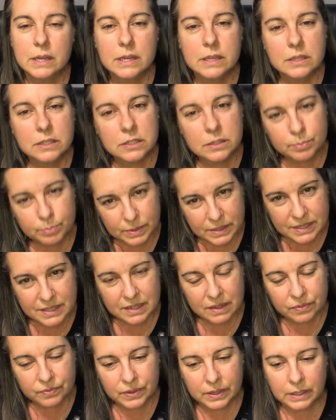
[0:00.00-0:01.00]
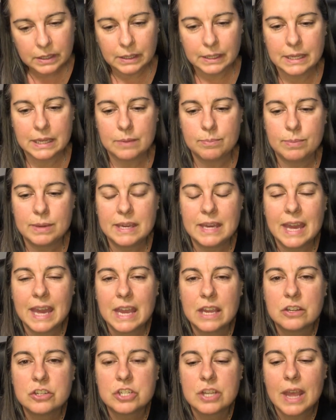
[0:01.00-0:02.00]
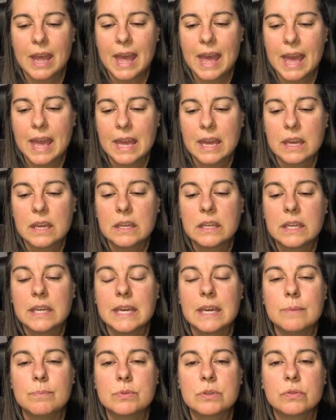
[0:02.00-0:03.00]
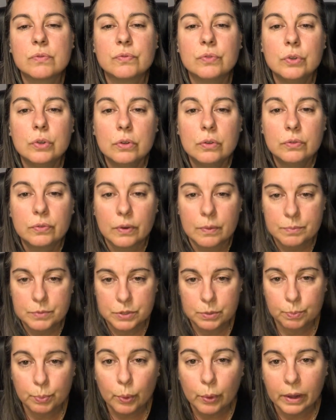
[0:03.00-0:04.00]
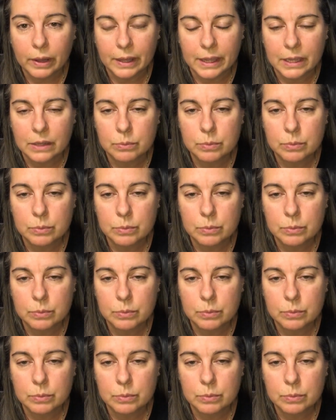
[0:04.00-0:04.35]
Specifically, BHA keeps food from spoiling,